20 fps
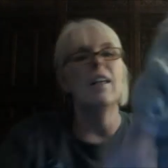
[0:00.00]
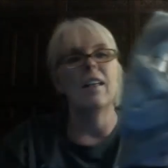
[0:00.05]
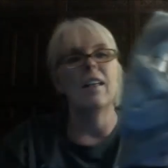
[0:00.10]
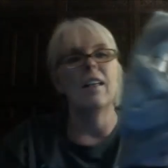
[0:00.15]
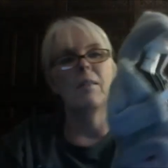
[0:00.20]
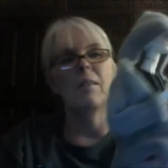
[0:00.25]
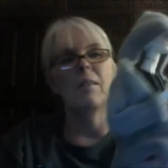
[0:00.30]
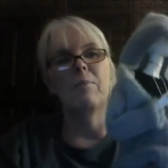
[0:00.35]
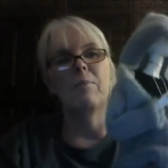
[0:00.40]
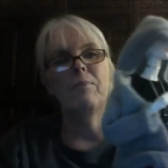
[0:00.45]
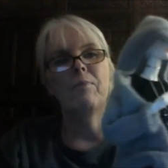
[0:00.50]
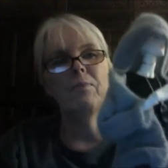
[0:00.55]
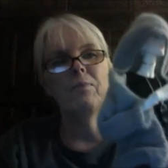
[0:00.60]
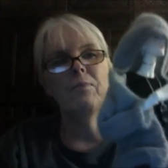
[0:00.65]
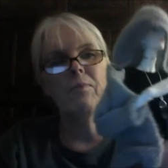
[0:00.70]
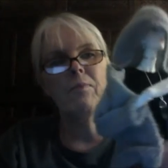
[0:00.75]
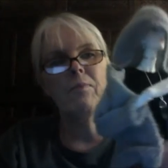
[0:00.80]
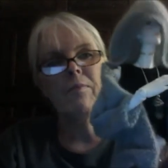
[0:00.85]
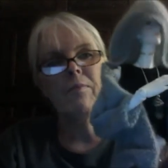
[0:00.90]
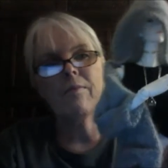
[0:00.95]
Um,
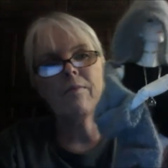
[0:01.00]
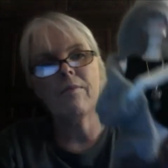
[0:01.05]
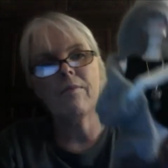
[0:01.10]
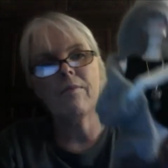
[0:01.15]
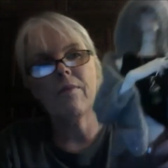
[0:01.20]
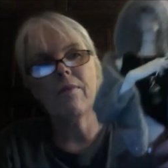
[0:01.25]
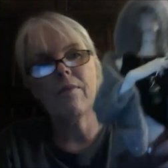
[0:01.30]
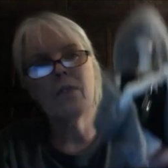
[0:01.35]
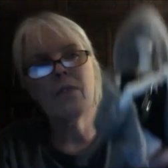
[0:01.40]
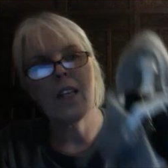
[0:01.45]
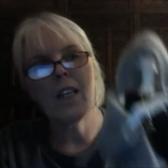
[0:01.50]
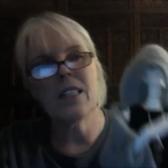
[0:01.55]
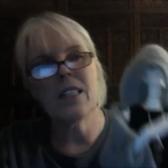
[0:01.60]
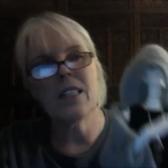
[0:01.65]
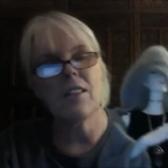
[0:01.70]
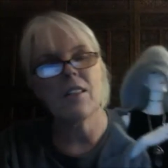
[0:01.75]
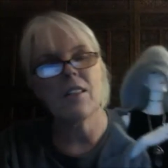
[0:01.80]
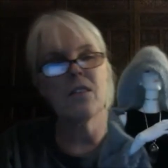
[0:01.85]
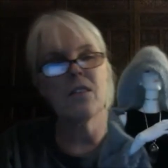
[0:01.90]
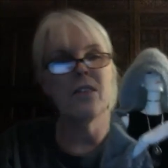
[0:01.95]
it
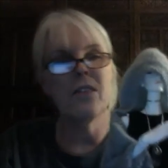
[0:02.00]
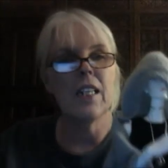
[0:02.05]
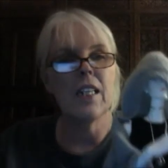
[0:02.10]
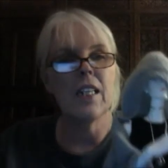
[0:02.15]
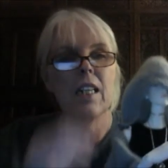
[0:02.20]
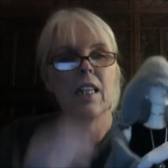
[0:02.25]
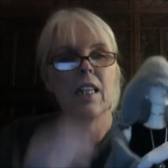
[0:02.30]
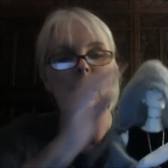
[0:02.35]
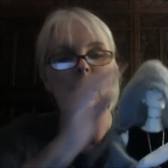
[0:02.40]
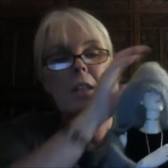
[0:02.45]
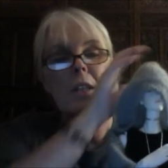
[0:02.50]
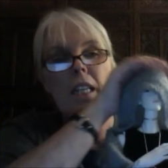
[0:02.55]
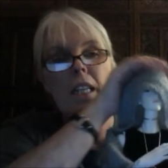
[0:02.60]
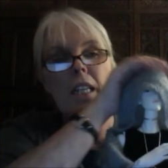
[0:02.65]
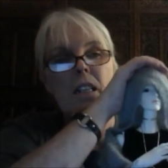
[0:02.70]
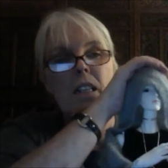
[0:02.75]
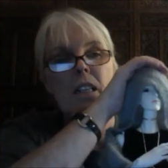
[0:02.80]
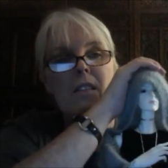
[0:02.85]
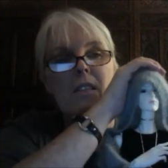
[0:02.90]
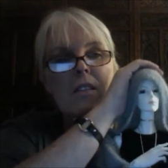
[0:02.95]
doesn't fit anybody
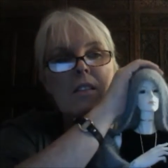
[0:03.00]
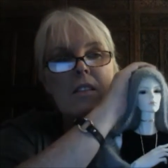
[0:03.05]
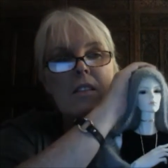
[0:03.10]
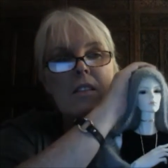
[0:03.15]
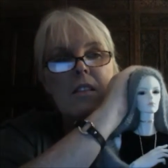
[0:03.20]
else.